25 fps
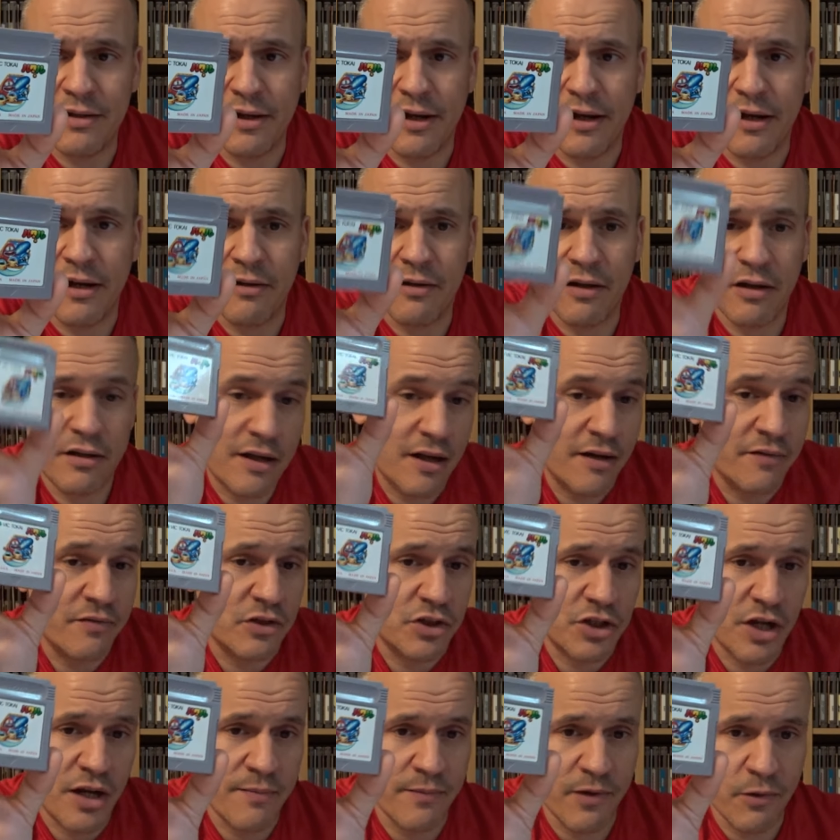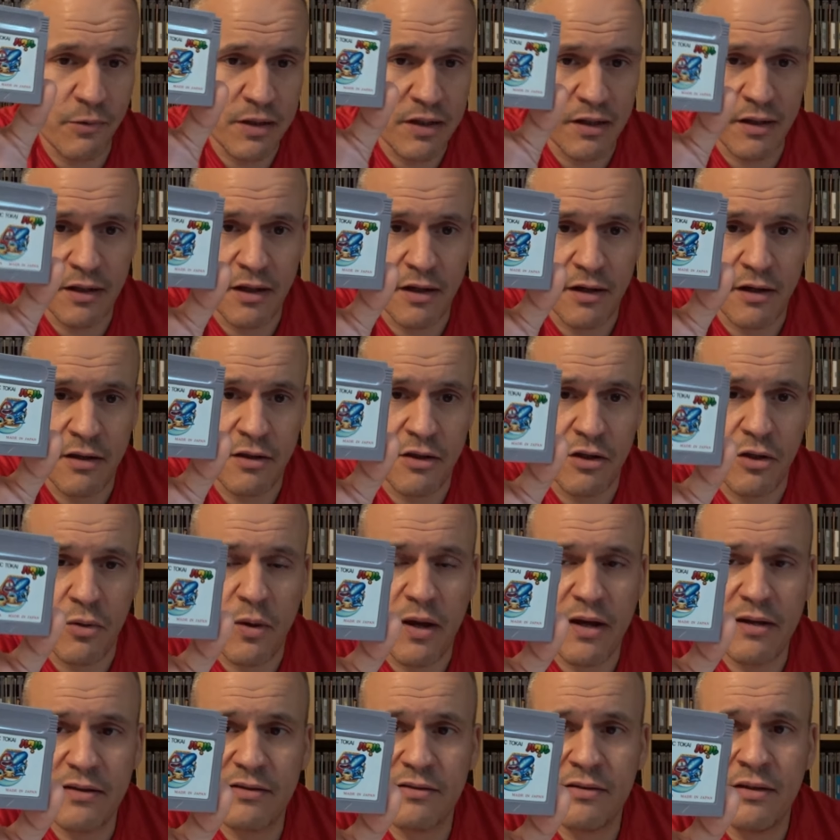kind of a shame that we didn't get it in the
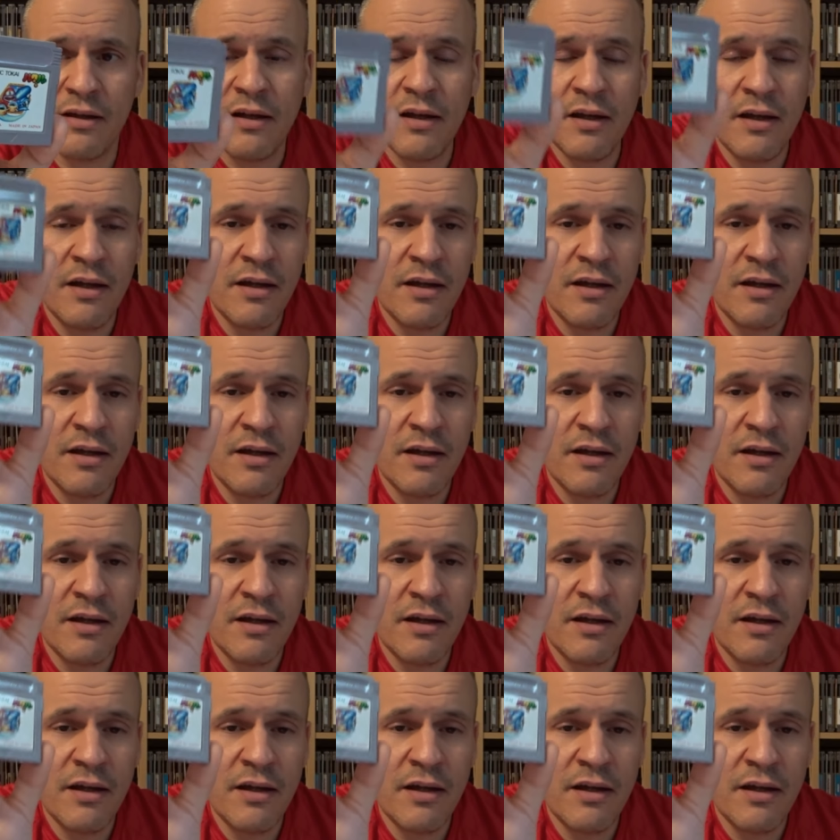US.